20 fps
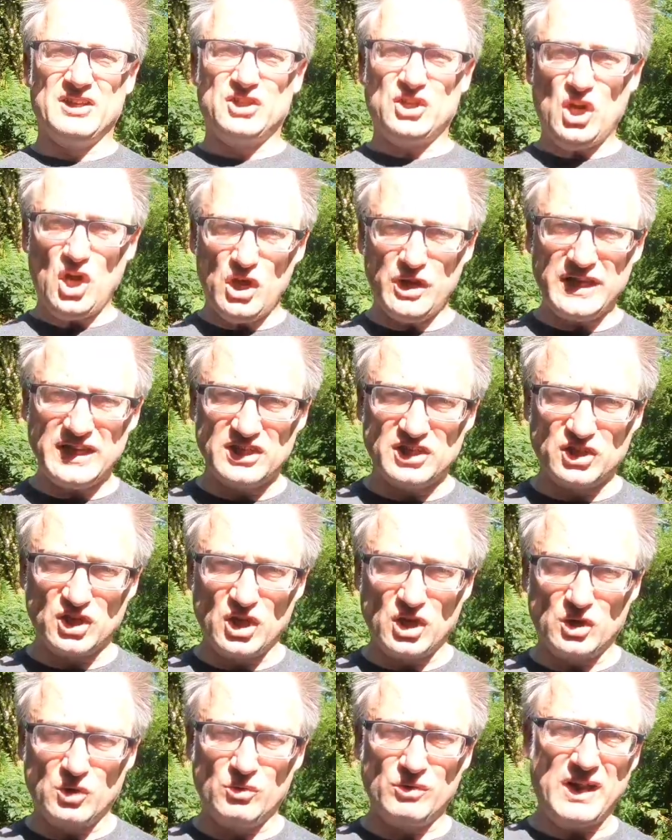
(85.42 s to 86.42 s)
Turning
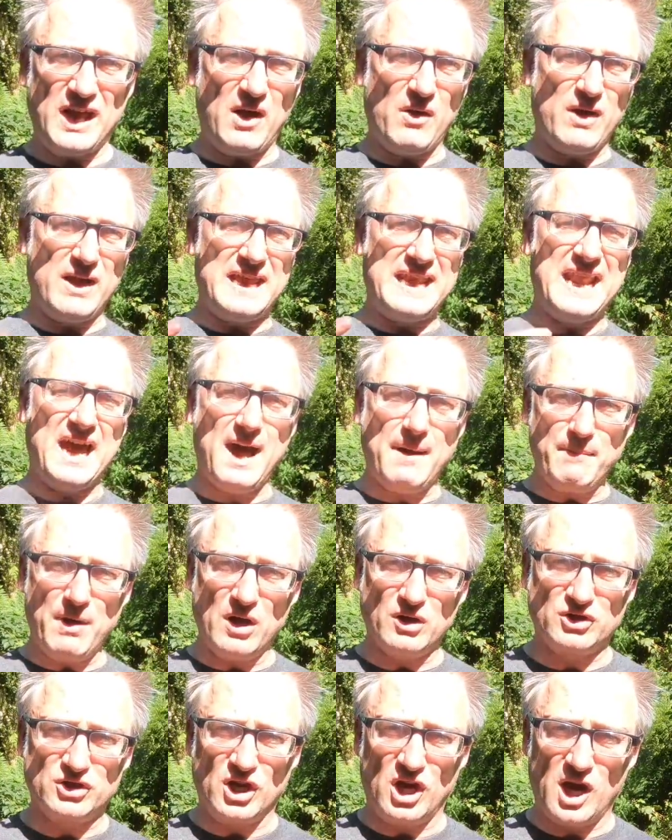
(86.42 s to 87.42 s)
circle. Now, in our
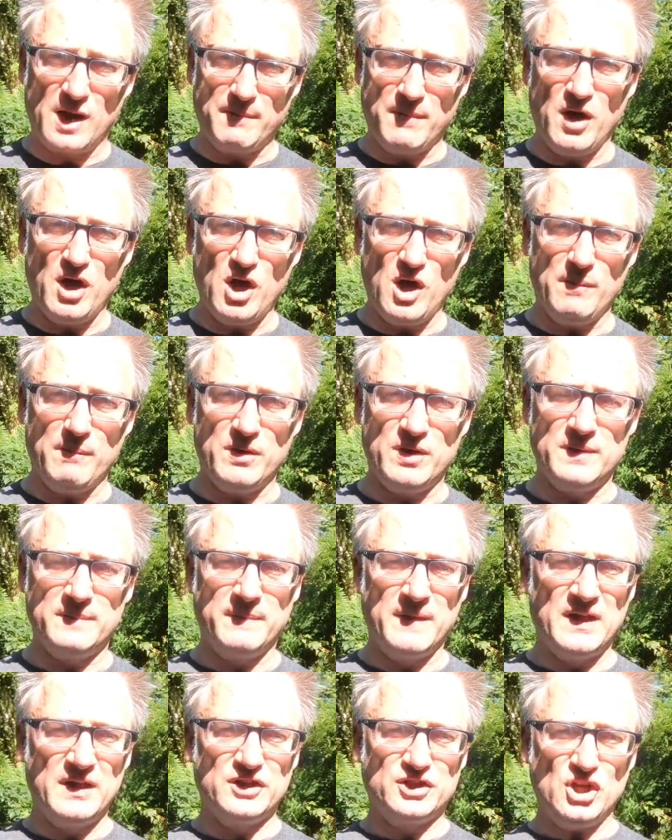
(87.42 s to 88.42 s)
motorhome Herman,
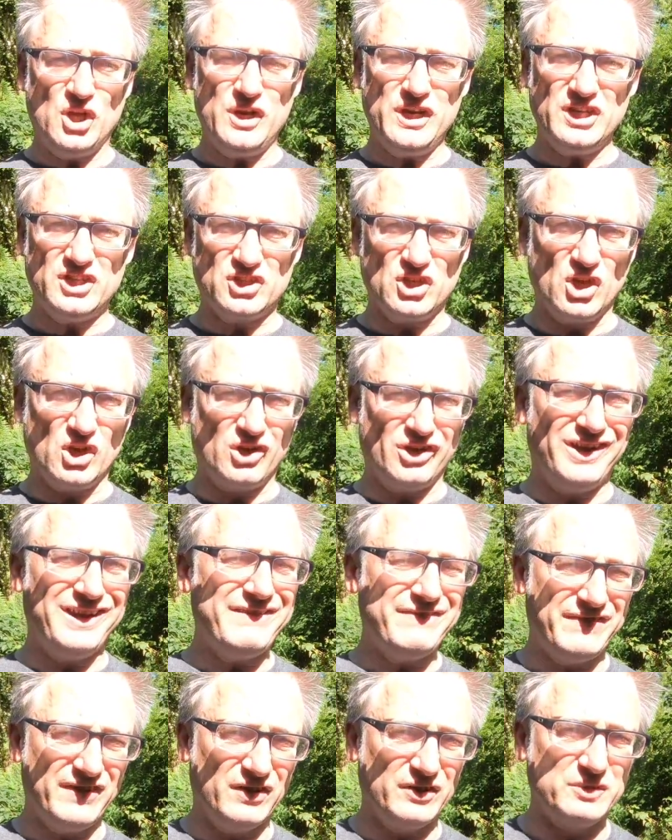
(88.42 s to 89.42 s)
the turning circle I
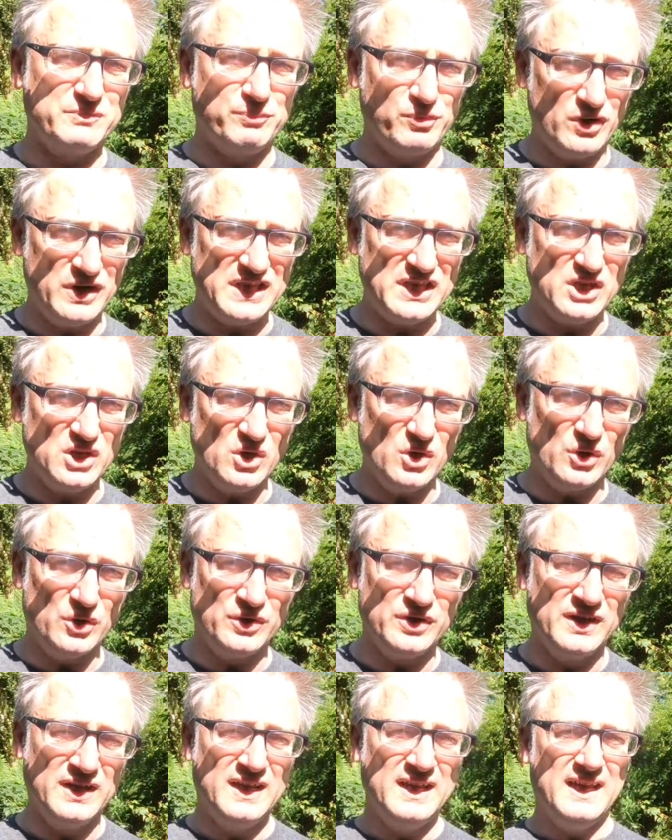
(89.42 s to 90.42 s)
feel is pretty
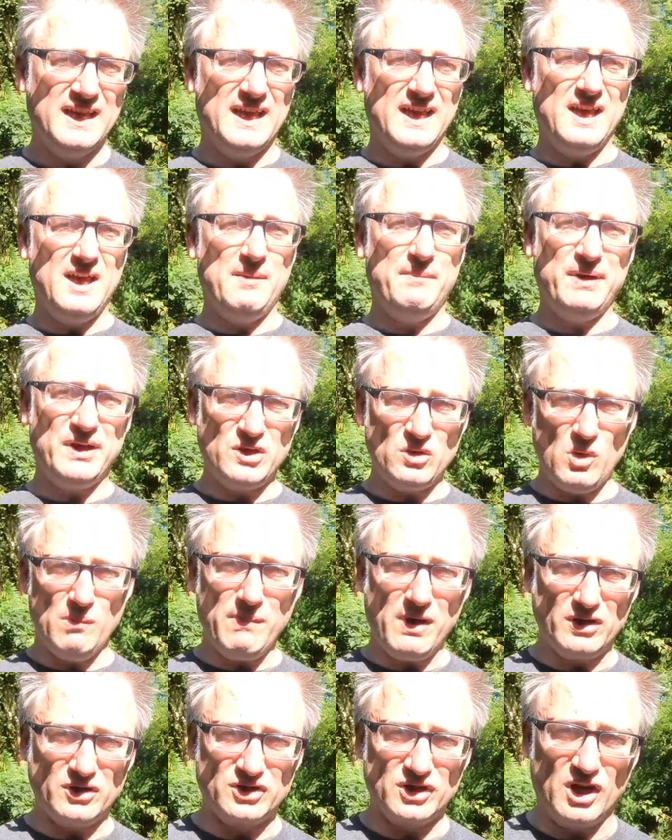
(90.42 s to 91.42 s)
good, but your
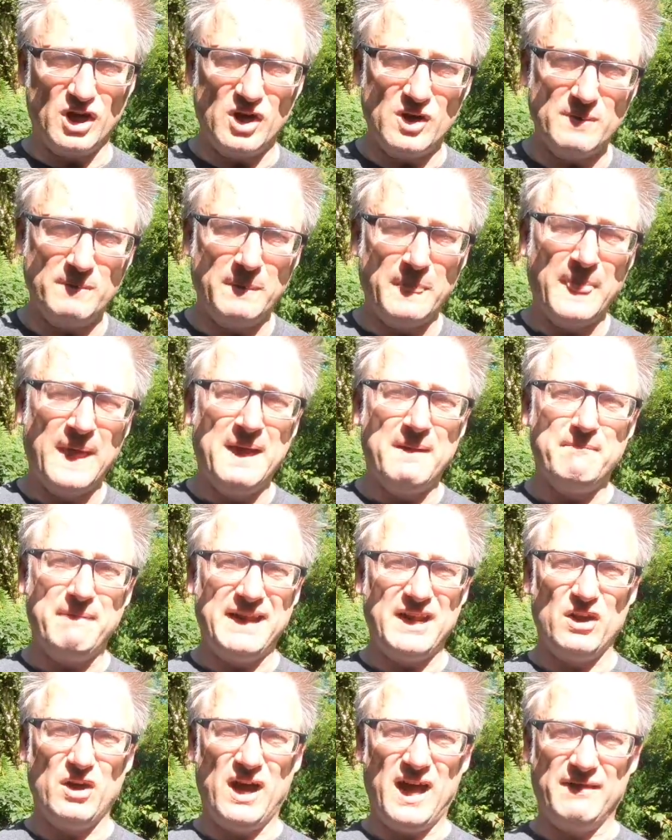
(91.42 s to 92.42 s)
motorhome
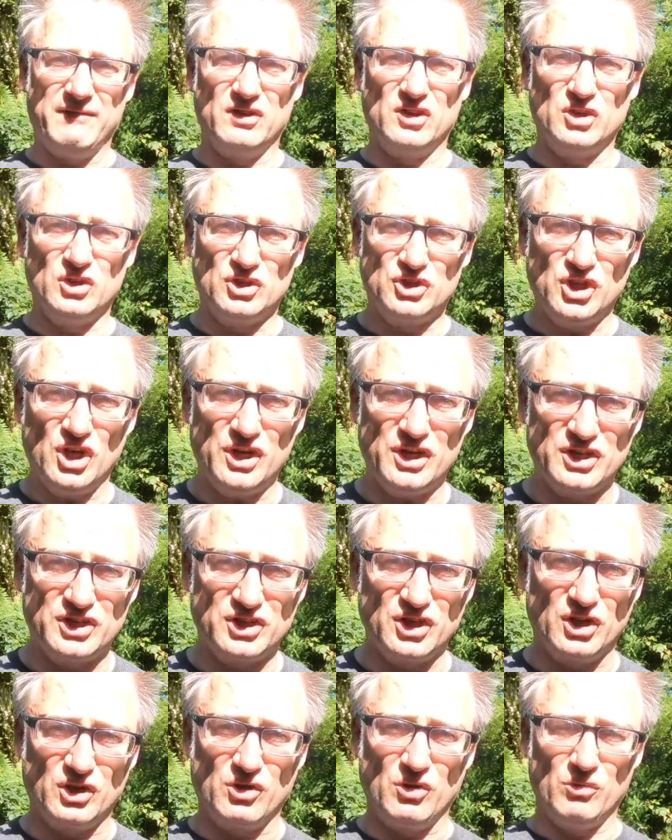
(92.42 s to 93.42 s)
may not have a good turning
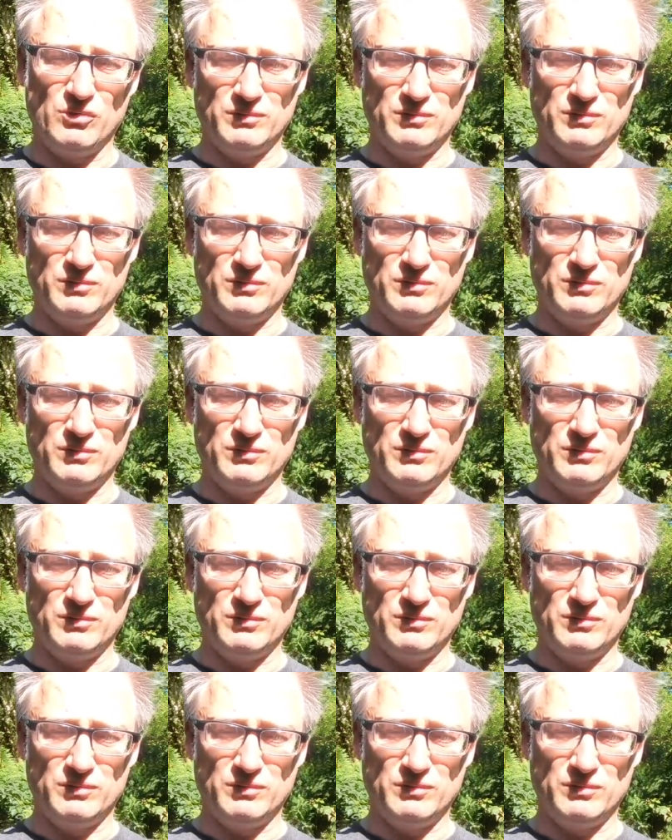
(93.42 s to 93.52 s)
circle.